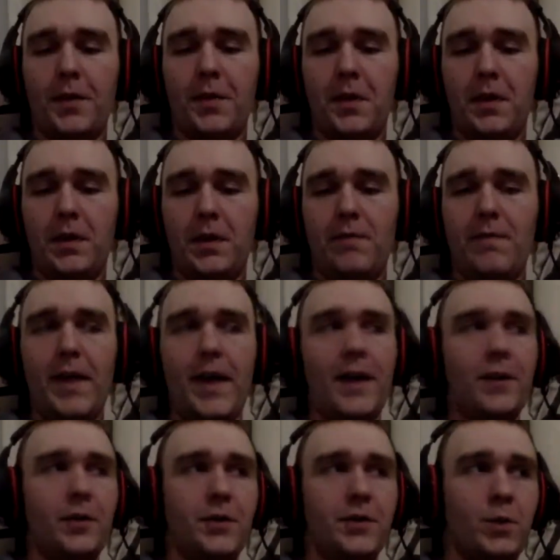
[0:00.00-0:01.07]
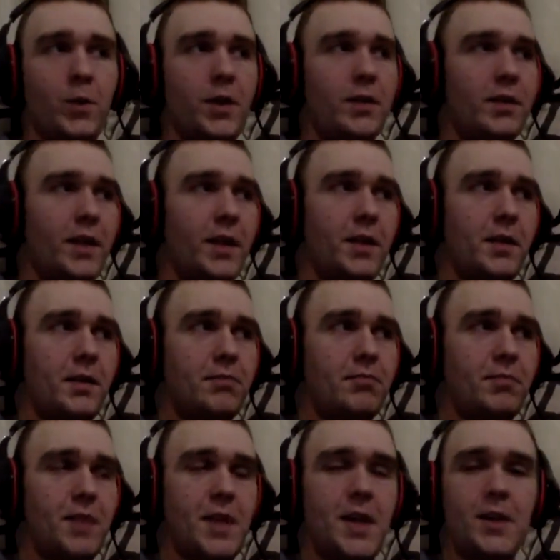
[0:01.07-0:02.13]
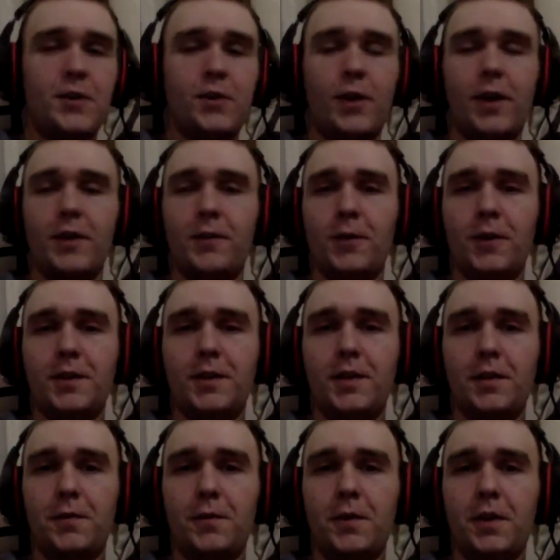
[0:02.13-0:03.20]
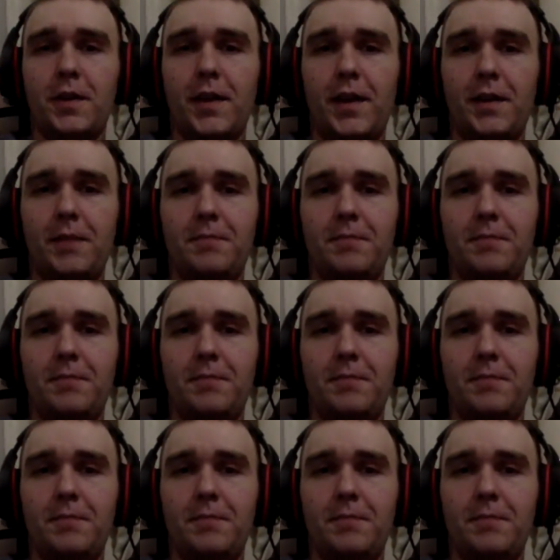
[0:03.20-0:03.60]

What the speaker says: the vinyl so we can heat transfer it to the front of that.